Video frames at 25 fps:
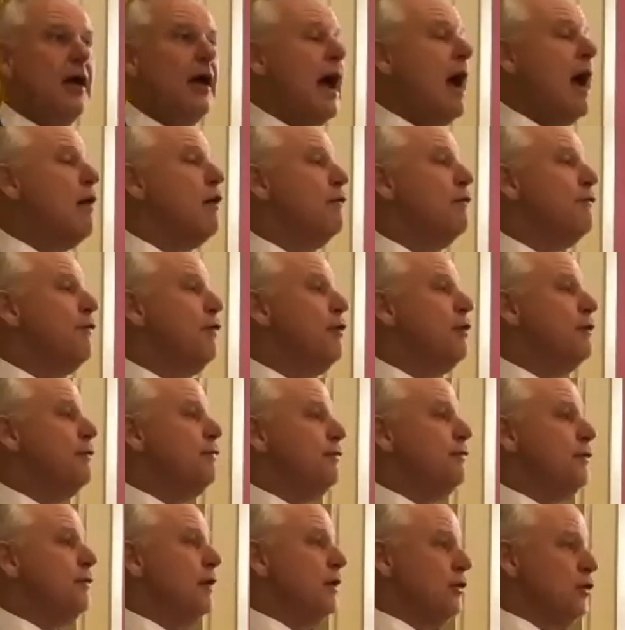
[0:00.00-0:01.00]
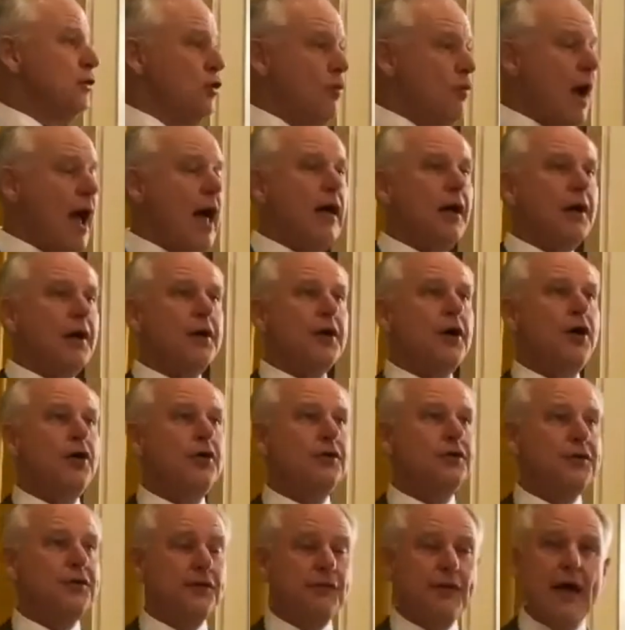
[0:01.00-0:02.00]
I referred a little while
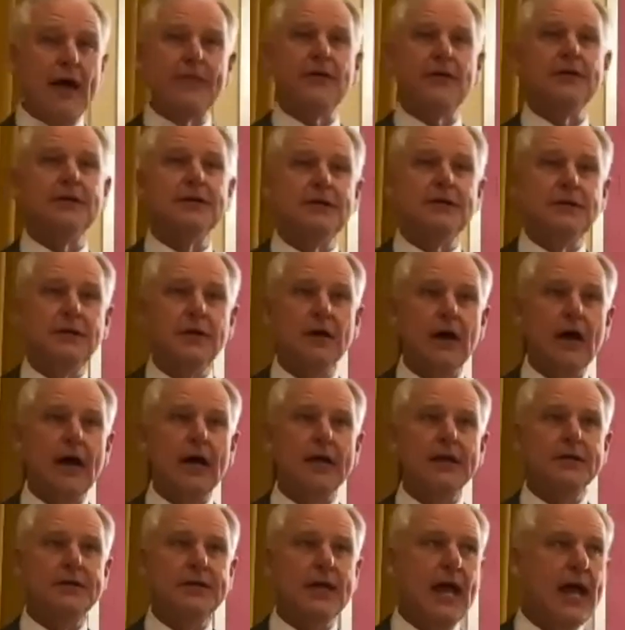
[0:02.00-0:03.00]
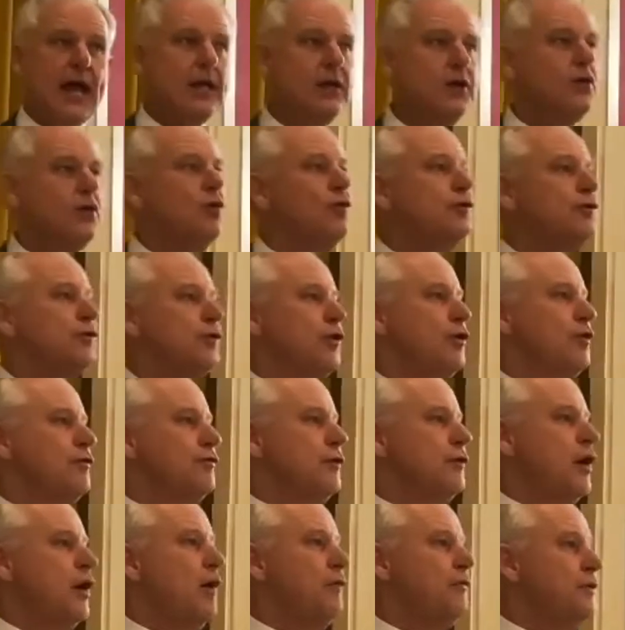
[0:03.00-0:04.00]
ago to the fact that Daniel
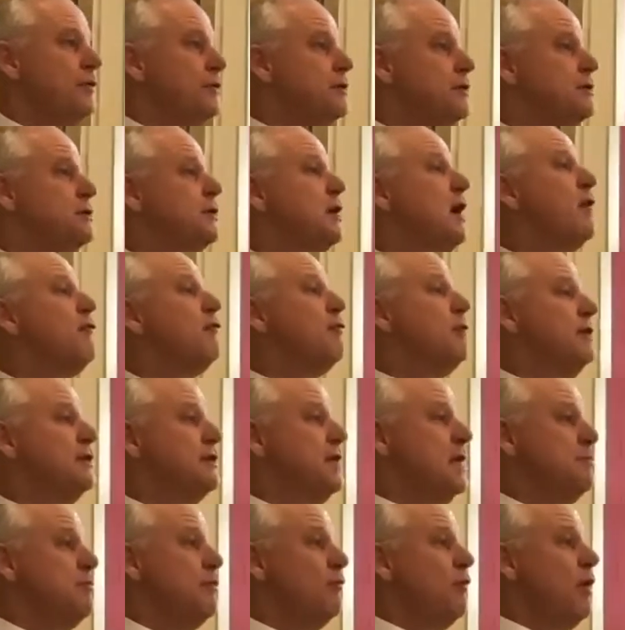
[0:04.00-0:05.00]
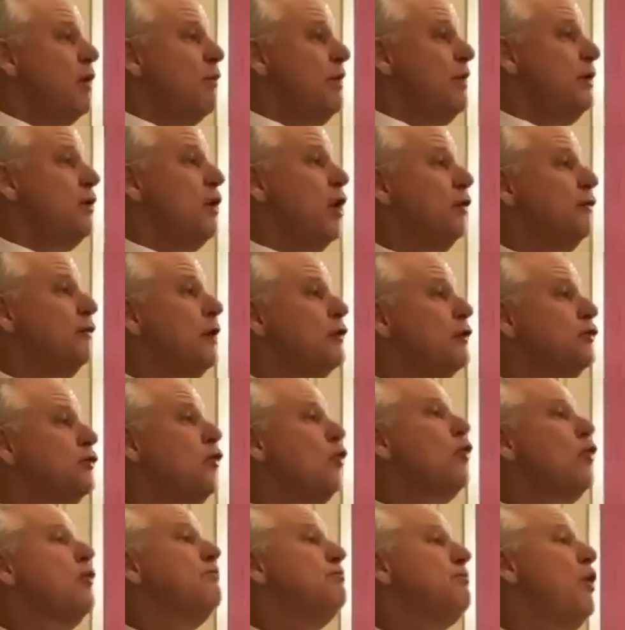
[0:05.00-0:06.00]
served on the discovery team of what we called our
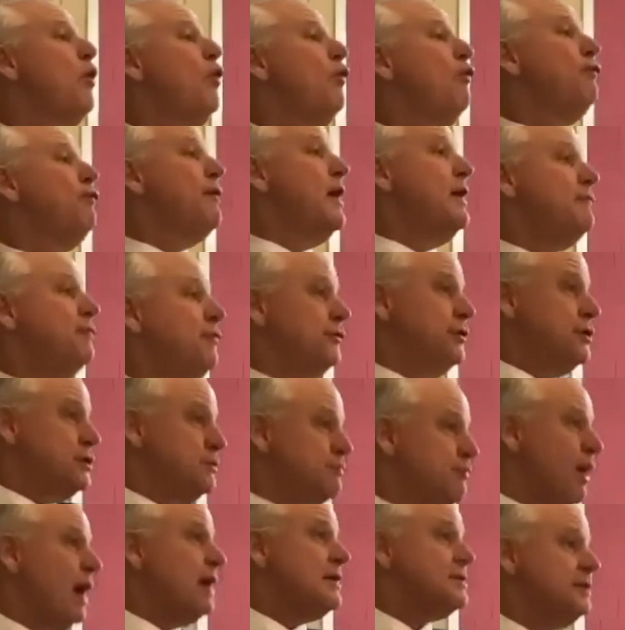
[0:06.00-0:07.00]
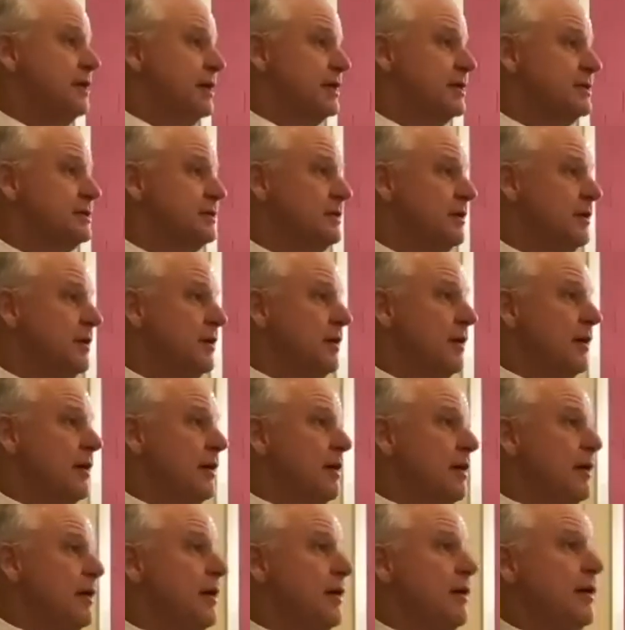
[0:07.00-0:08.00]
Toward Bold Faithfulness process.
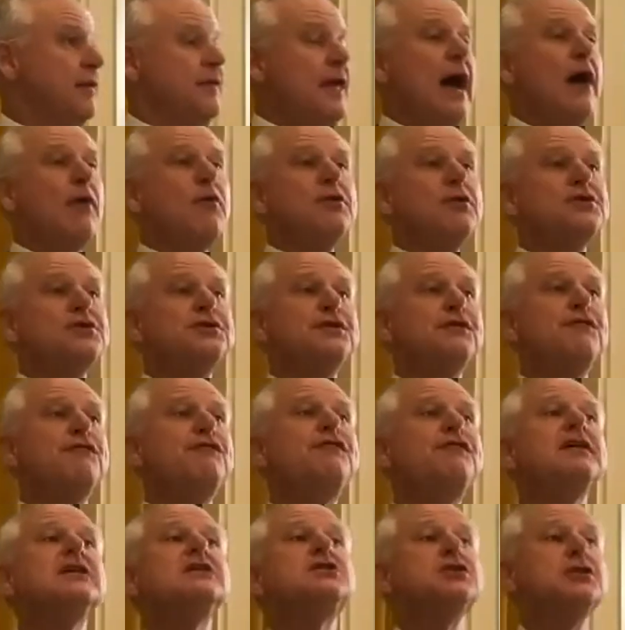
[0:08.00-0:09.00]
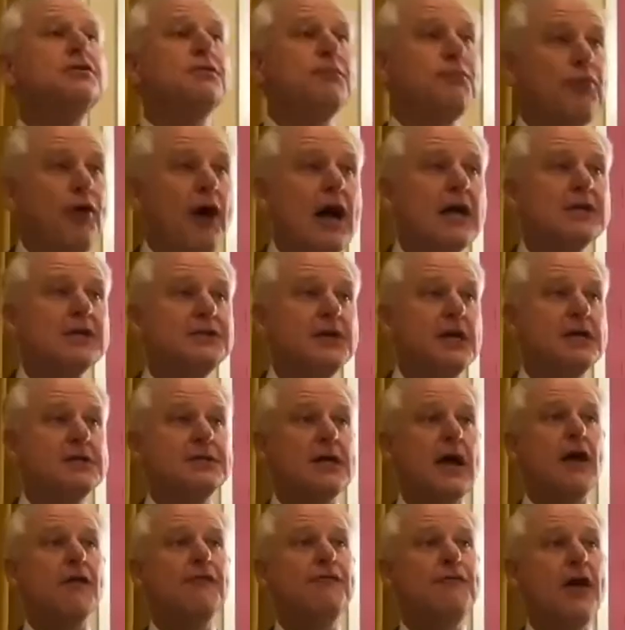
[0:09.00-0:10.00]
That was the vision
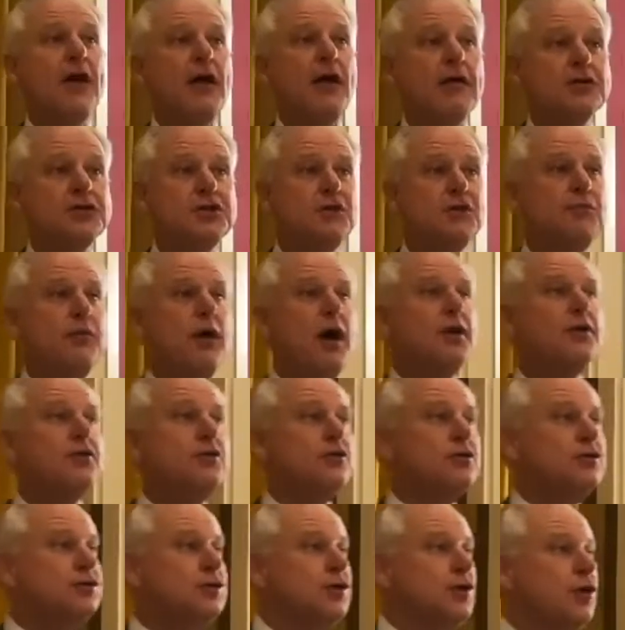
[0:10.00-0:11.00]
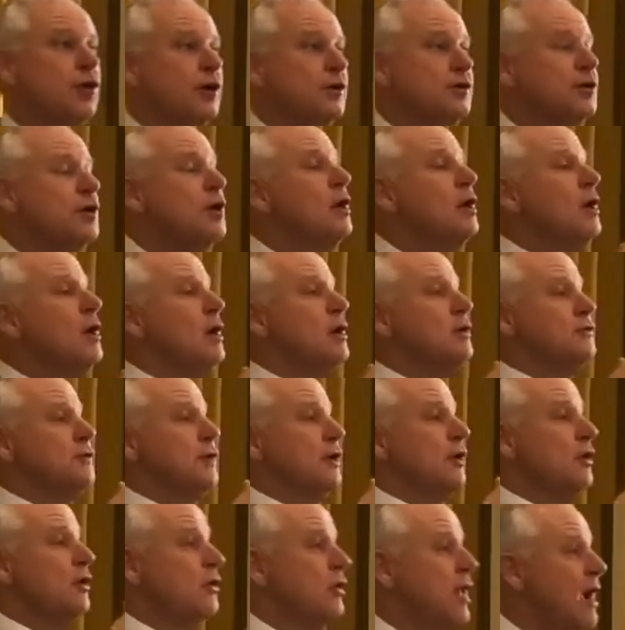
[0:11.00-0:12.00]
process our fellowship undertook
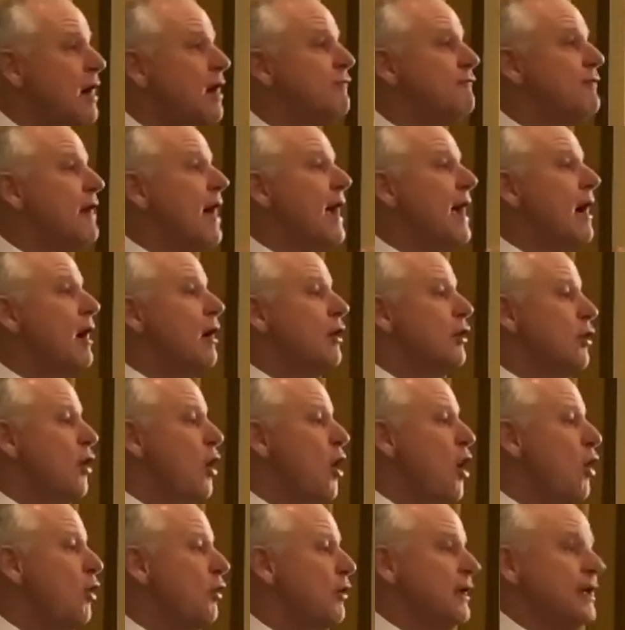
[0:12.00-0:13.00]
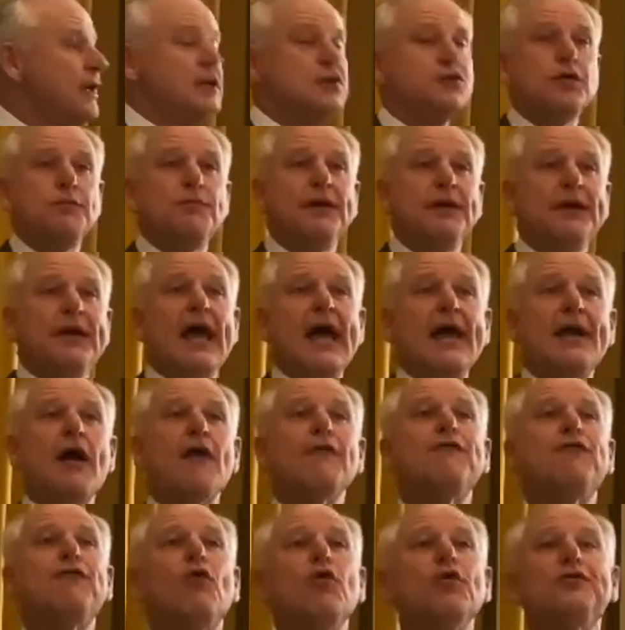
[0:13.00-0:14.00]
to clarify our calling as we began
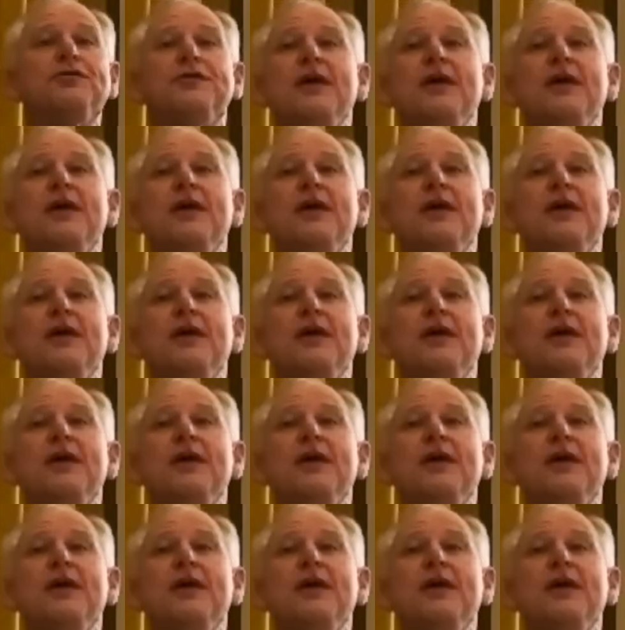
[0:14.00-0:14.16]
our fourth